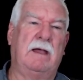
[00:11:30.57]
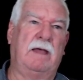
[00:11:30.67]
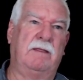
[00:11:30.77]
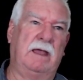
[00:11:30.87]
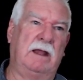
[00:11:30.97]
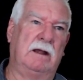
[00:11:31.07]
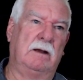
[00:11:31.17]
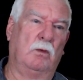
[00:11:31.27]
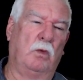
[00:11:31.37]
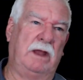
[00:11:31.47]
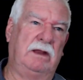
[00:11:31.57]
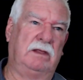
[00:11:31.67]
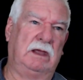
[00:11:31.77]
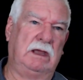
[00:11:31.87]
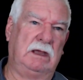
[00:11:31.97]
And then when
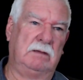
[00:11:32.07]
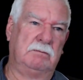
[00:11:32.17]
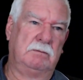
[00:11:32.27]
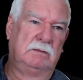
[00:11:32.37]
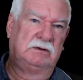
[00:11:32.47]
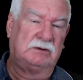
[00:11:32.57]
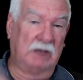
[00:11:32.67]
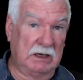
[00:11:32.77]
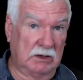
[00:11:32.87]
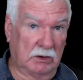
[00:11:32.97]
the senior